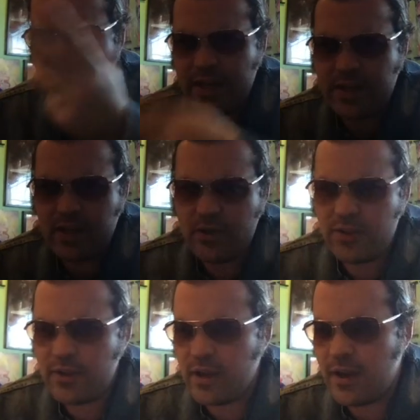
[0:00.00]

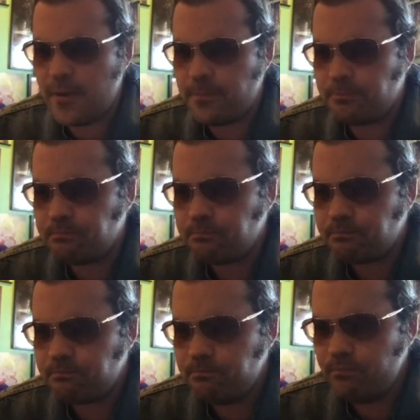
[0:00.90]
90s,
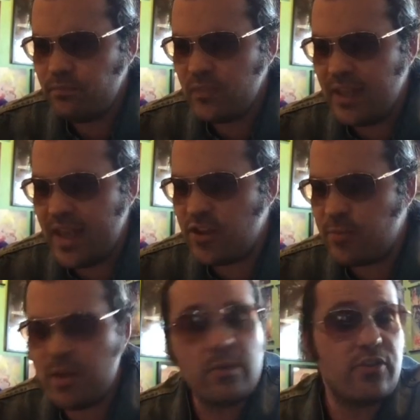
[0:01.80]
And
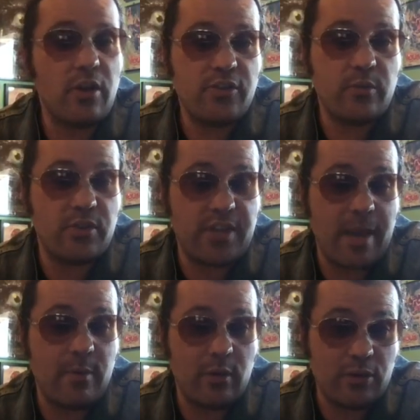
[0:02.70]
speak was also with
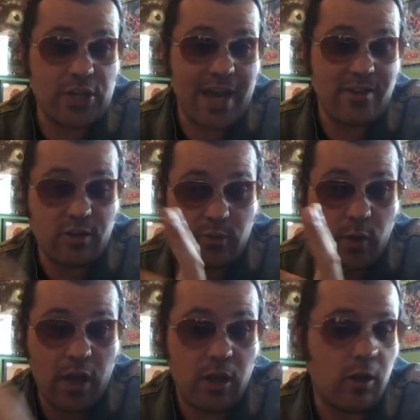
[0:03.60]
Samuel Jackson as
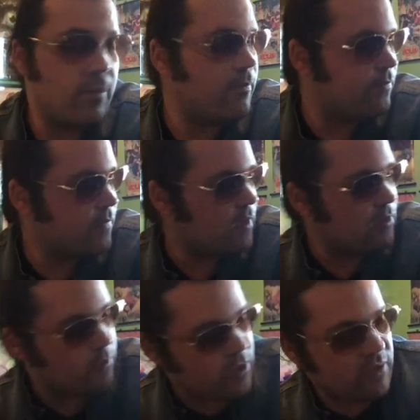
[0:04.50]
well,
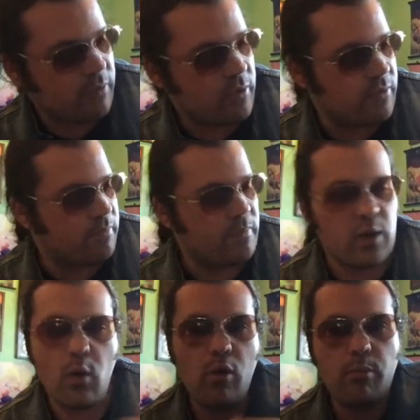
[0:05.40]
which was
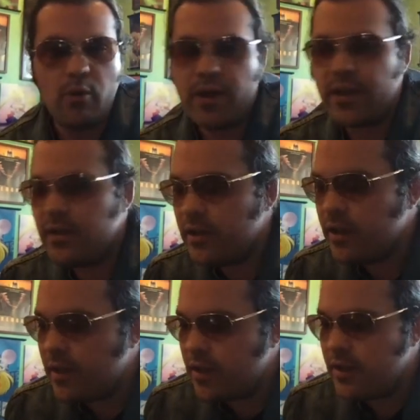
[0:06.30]
old boy.
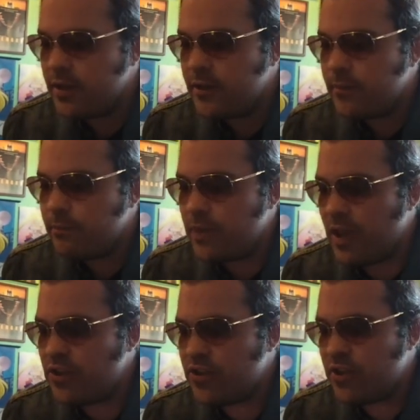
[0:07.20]

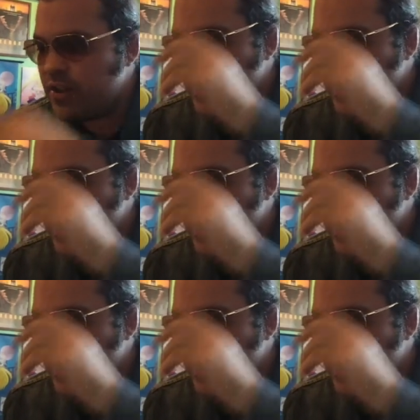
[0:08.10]
Now this is another